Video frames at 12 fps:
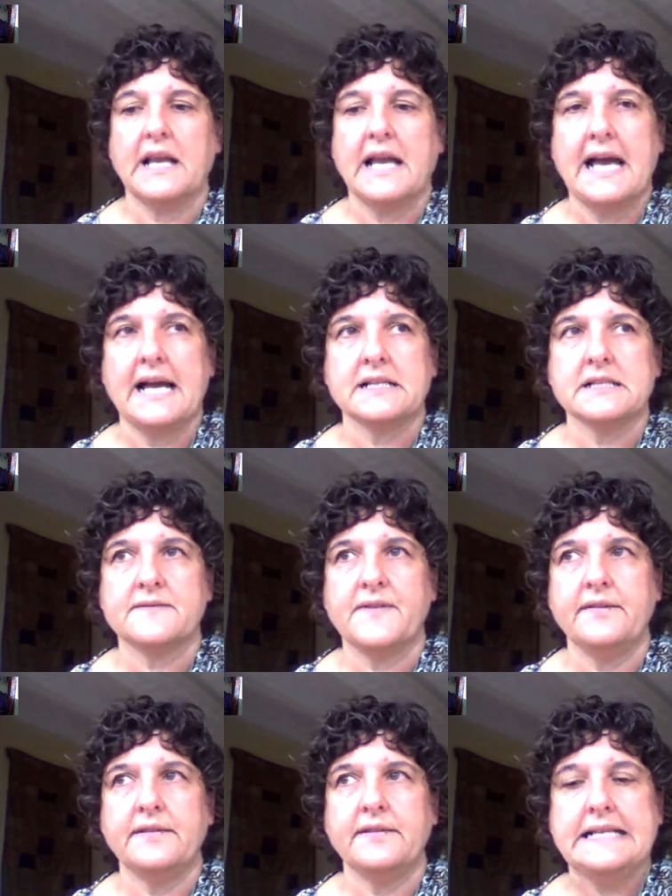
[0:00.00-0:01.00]
And
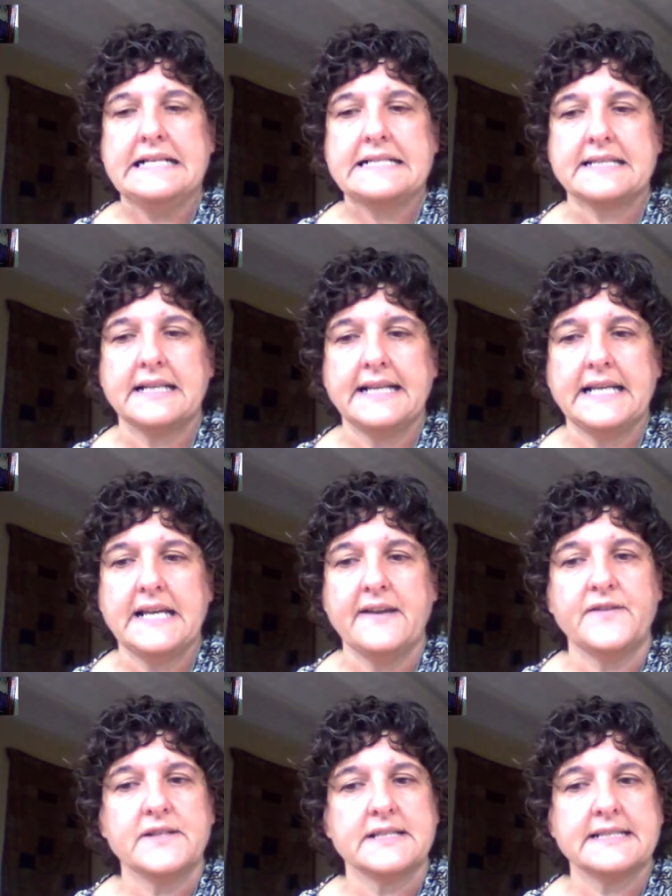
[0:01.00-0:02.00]
very easily,
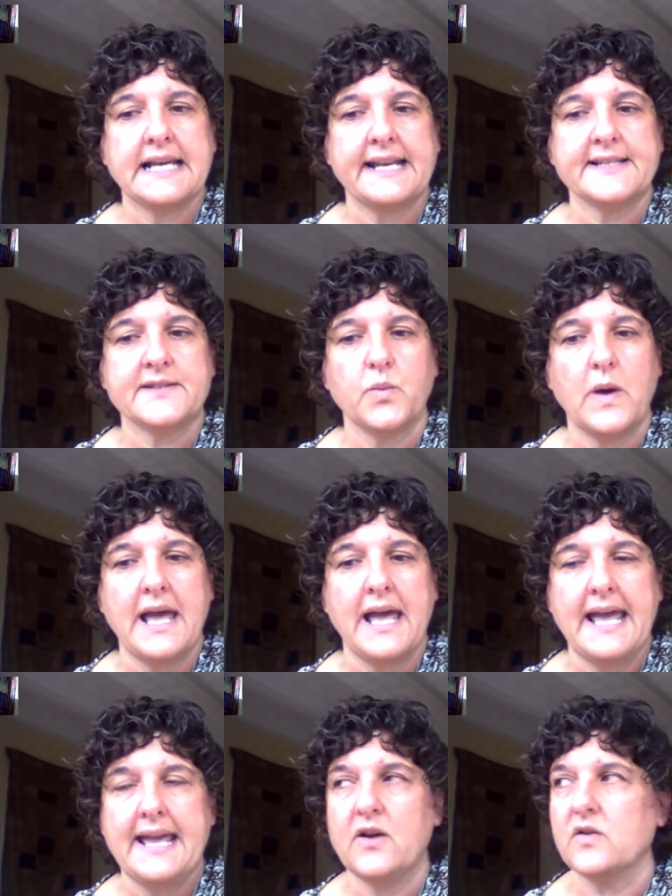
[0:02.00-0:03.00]
if it doesn't get its way,